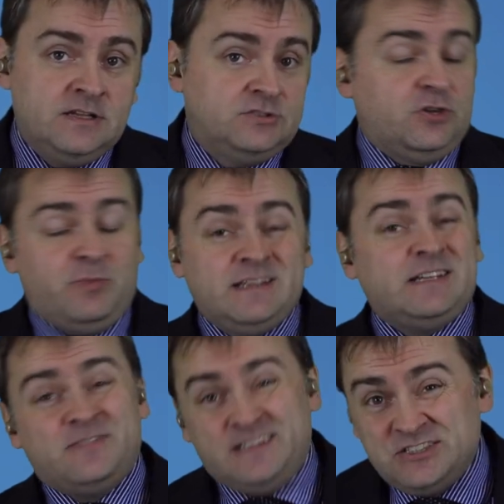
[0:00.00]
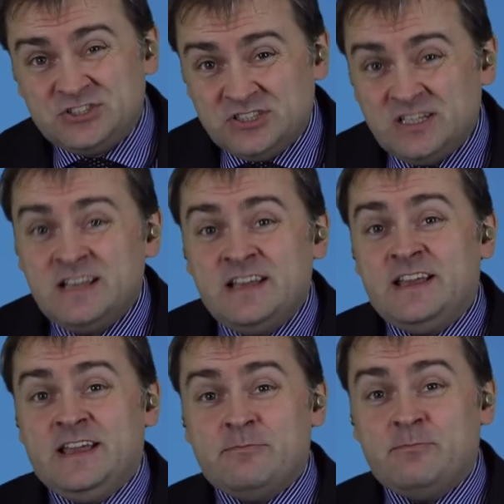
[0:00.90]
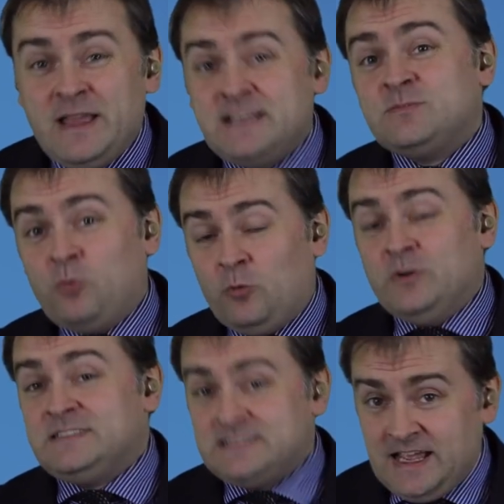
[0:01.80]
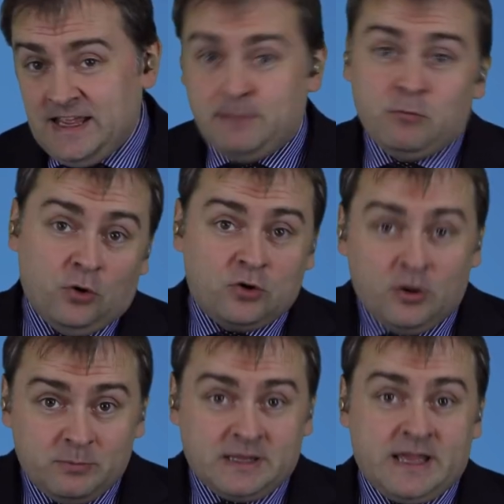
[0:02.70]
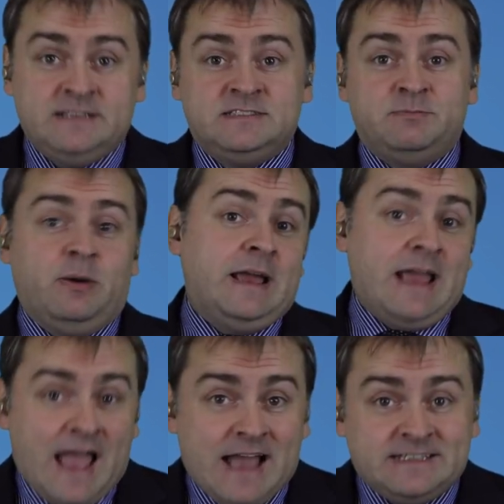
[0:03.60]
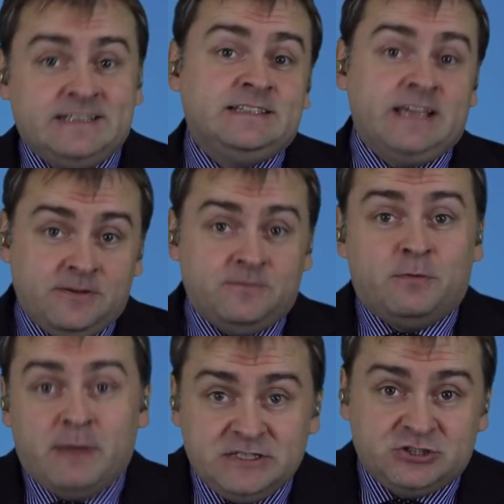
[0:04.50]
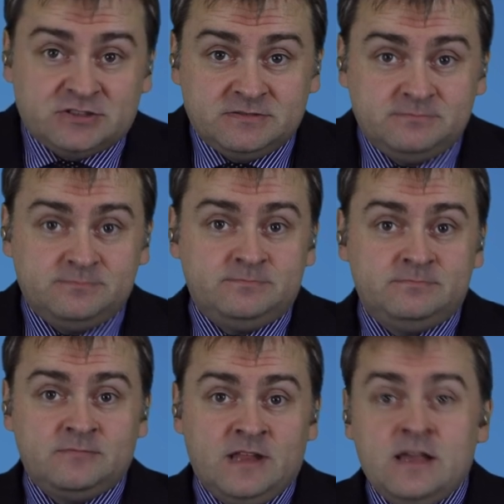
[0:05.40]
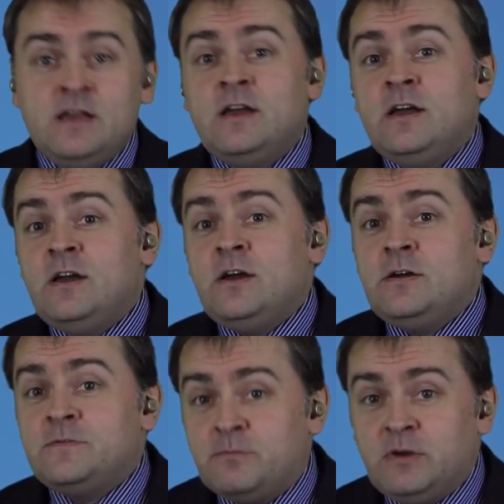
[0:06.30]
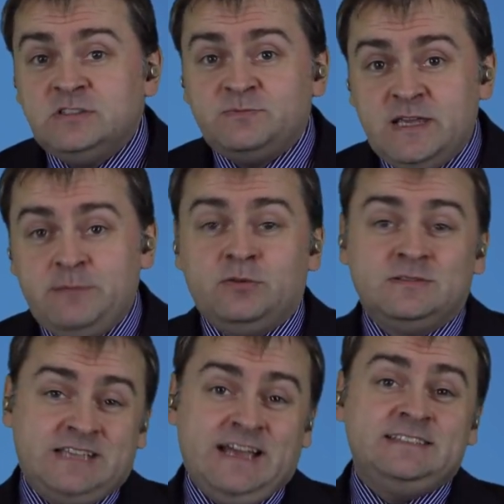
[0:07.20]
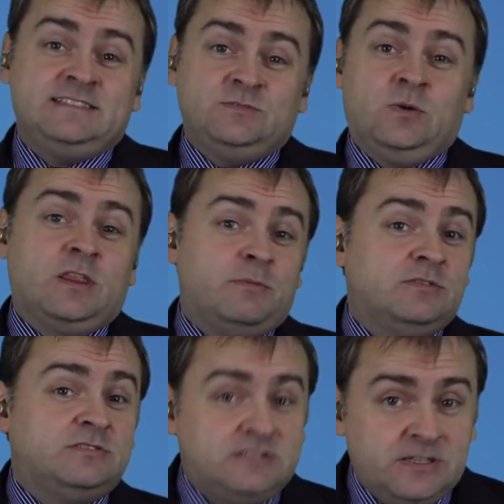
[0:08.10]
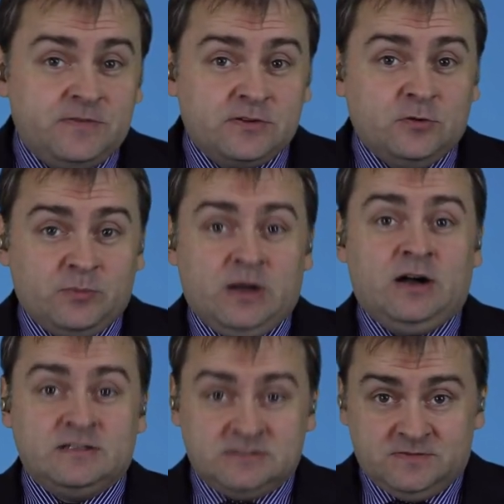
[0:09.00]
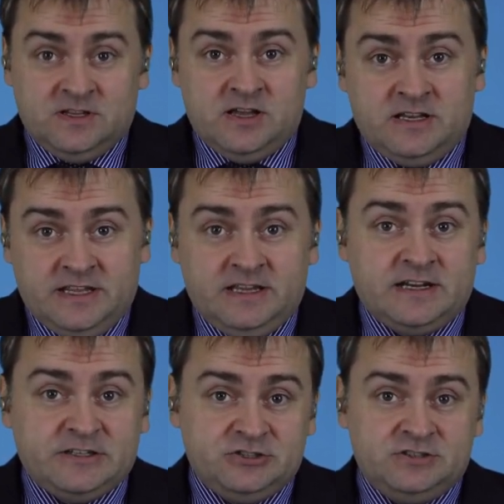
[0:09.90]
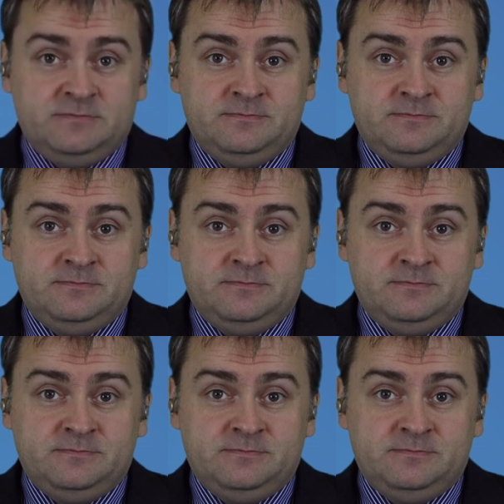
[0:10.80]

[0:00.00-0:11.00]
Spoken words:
So by definition, it makes what we're saying more complicated by adding information. For most people, tense is one of the most difficult parts of learning English.